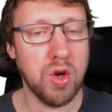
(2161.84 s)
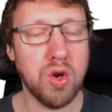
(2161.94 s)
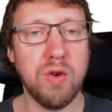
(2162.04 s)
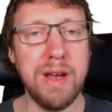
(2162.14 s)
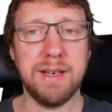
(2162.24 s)

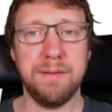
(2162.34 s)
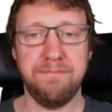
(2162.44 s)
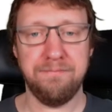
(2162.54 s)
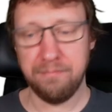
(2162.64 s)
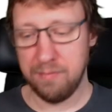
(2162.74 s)
Great.
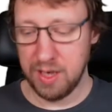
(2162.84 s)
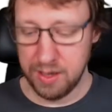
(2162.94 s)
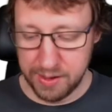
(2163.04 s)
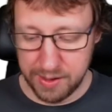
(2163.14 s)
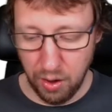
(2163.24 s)

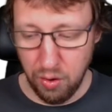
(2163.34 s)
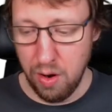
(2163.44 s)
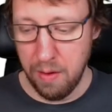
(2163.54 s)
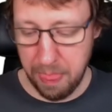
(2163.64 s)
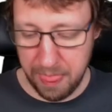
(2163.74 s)

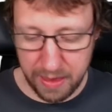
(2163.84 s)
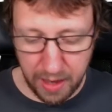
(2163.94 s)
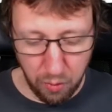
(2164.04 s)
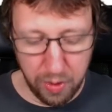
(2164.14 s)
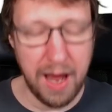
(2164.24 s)
So
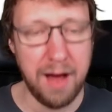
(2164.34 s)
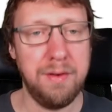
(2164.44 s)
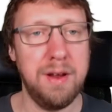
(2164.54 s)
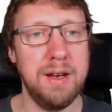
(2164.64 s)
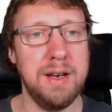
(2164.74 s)
now we have
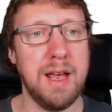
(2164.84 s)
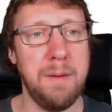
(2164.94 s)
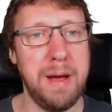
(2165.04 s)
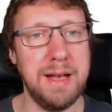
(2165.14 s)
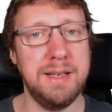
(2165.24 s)
the
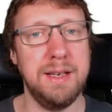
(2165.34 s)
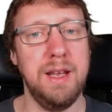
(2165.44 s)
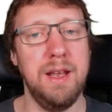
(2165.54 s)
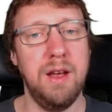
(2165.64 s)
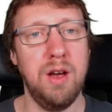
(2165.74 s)

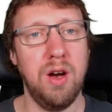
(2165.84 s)
capacity